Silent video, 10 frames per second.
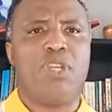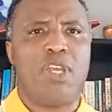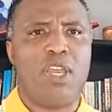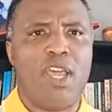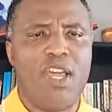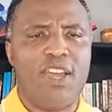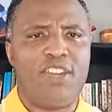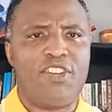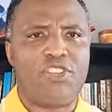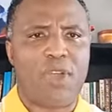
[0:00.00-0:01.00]

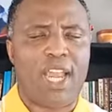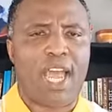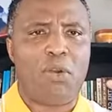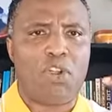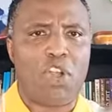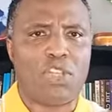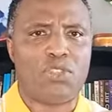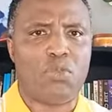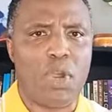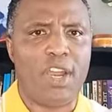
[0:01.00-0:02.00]
learn to allow
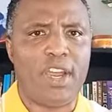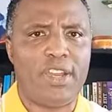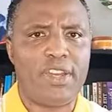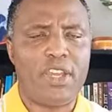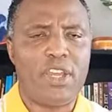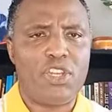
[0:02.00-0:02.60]
God's word